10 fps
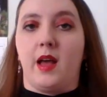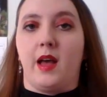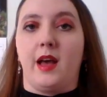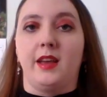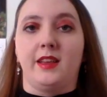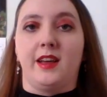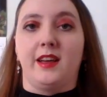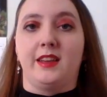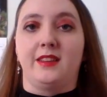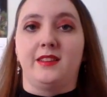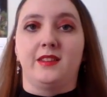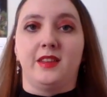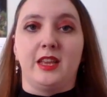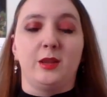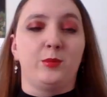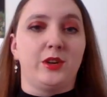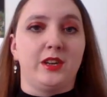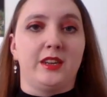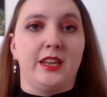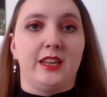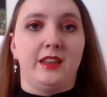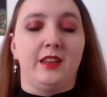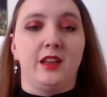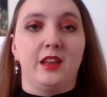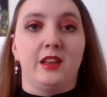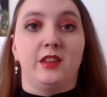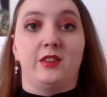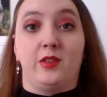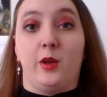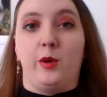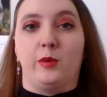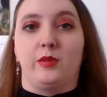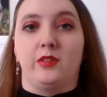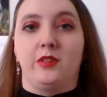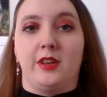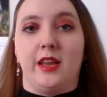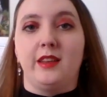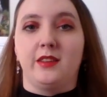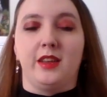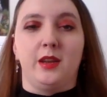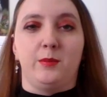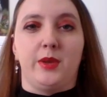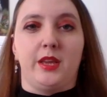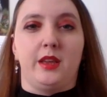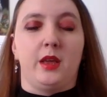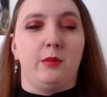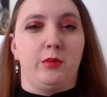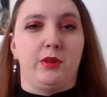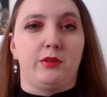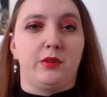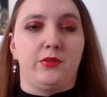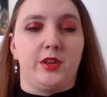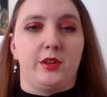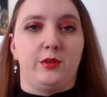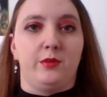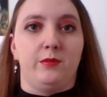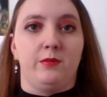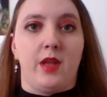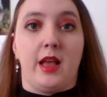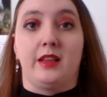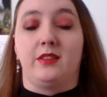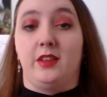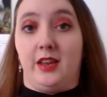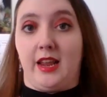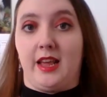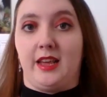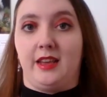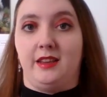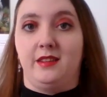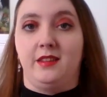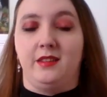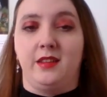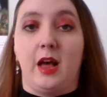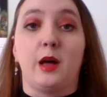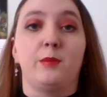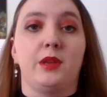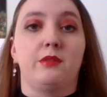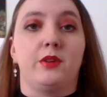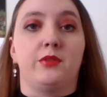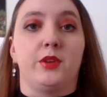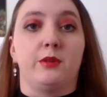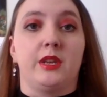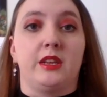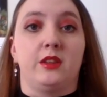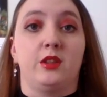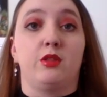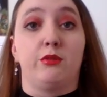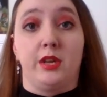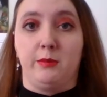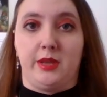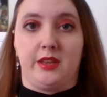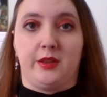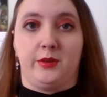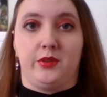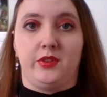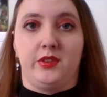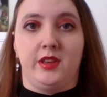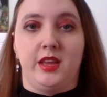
Hi guys, it's Brittany. So today's gonna be a movie review, and today I'll be reviewing Three Amigos.